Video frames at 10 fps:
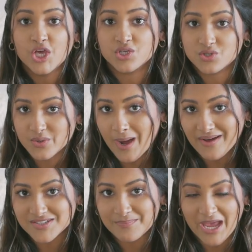You do
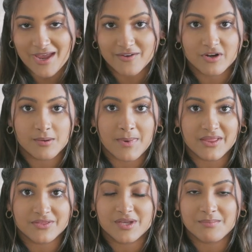have to pay for a
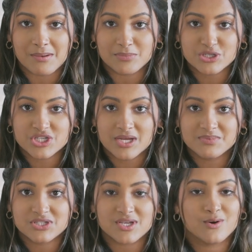monthly
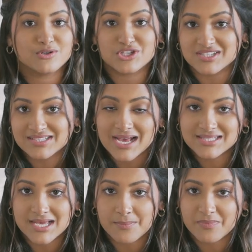membership, so just a
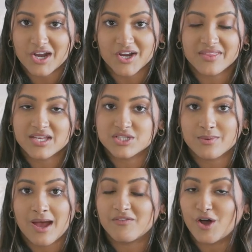heads up there, they
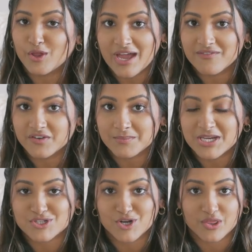do have all that
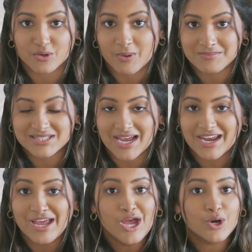information on their
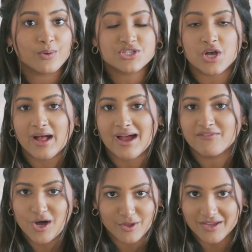website, which I'll
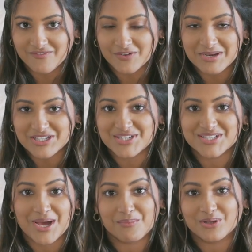have all the information
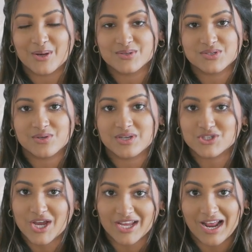down below so you can
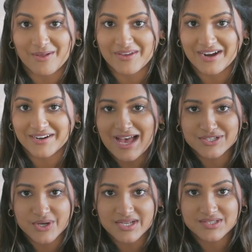check it out there.
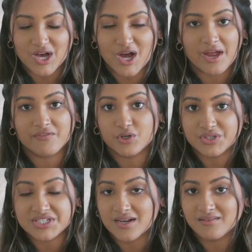As you guys saw, I've
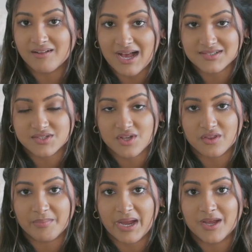only done classes on
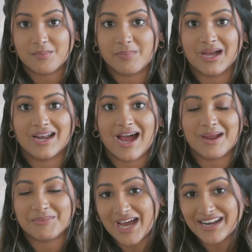the bike, but
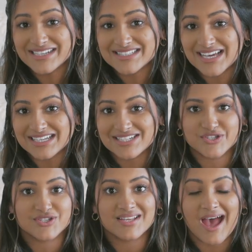I'm kind of excited
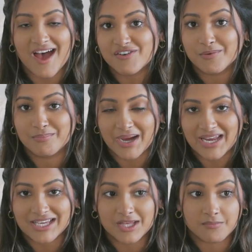to just have a
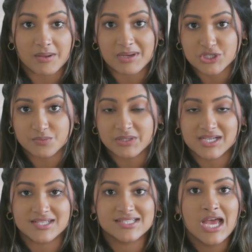bike in my bedroom
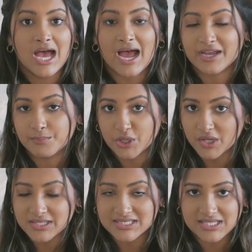because I can put
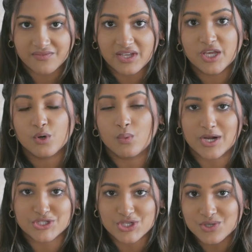on the TV,
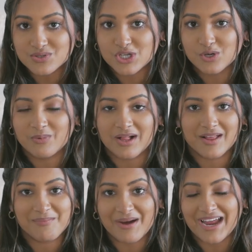watch YouTube while
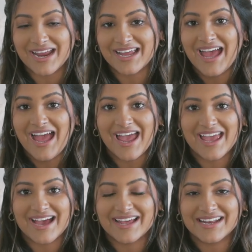I bike,
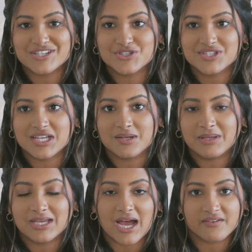and it's just gonna
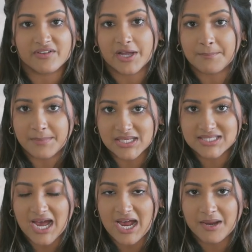be kind of like a me
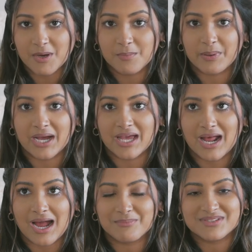time, but
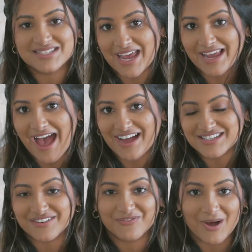I'm staying
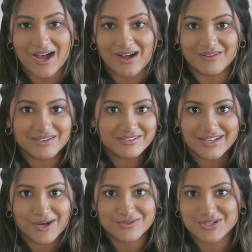active while,
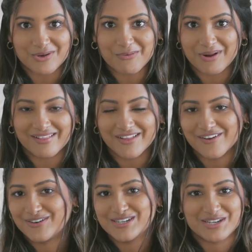you know, doing what I
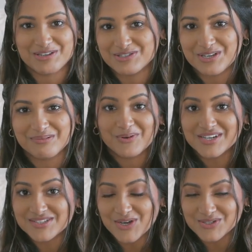love, watching YouTube. What
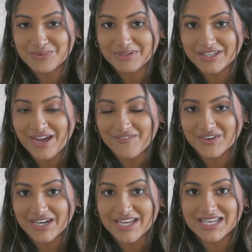is also really
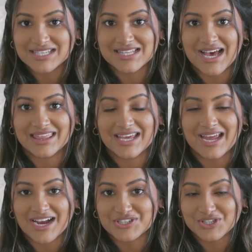comforting is that they
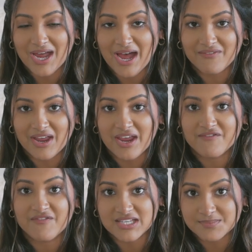actually have a
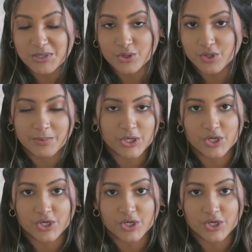Facebook group or